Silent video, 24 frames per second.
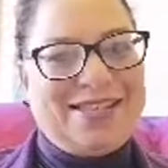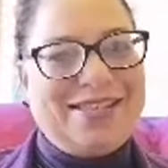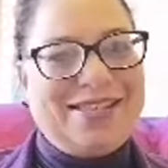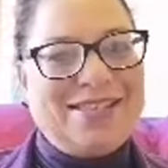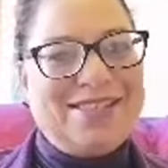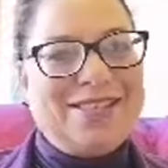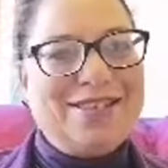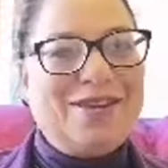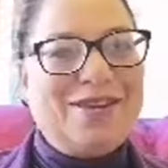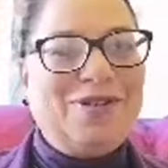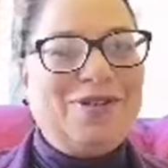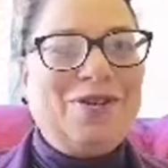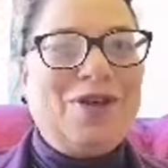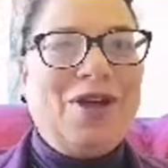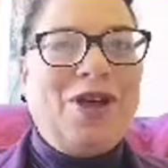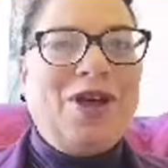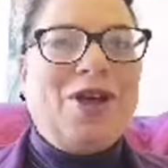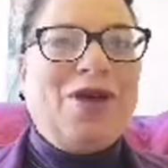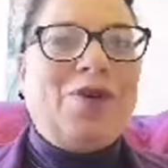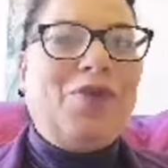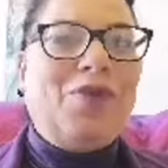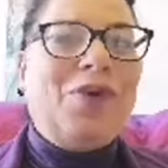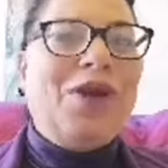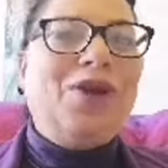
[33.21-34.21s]
So
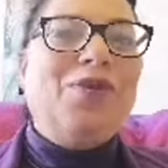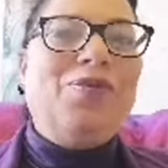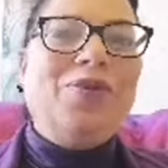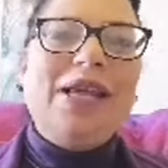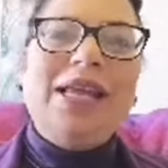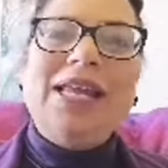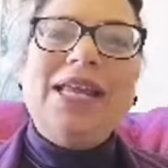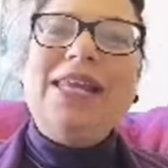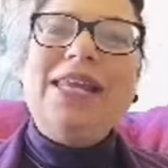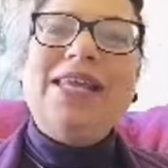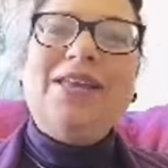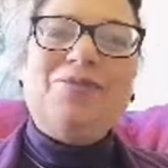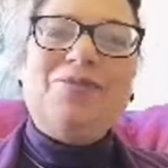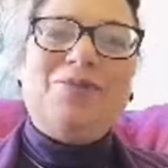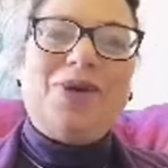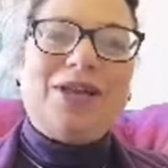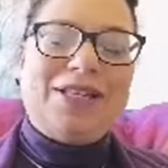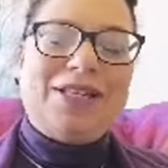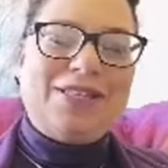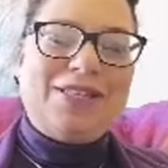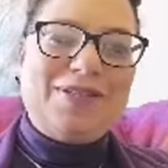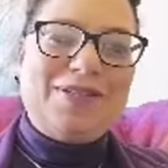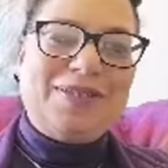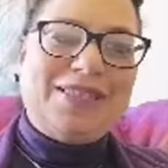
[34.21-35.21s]
we really
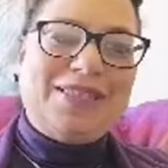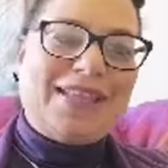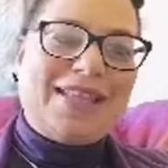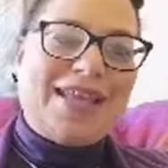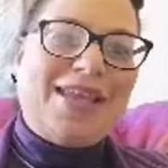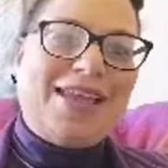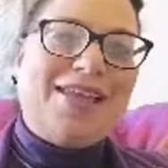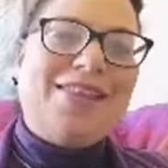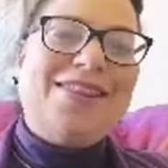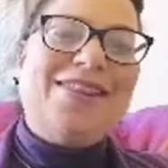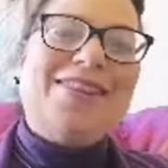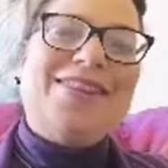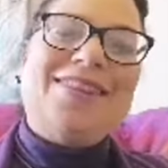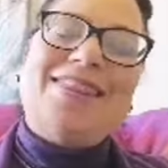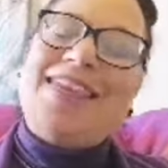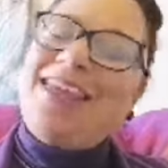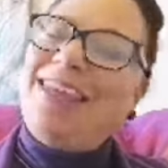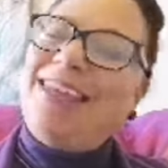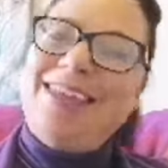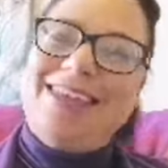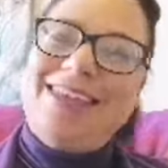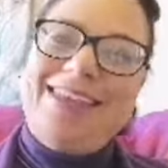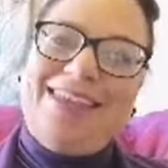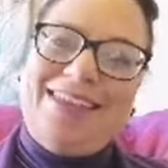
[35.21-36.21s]
want to say
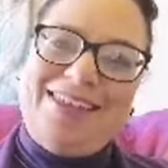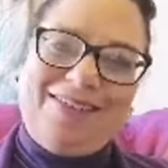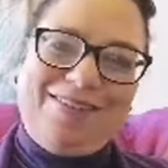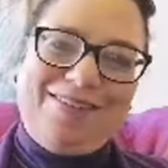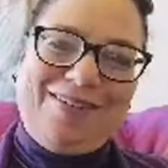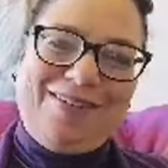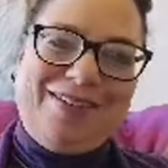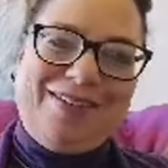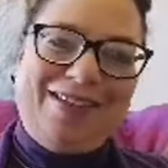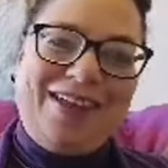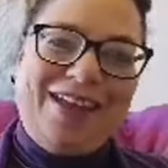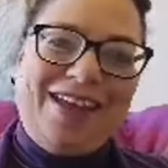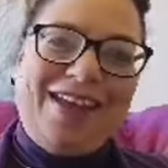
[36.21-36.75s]
thank you.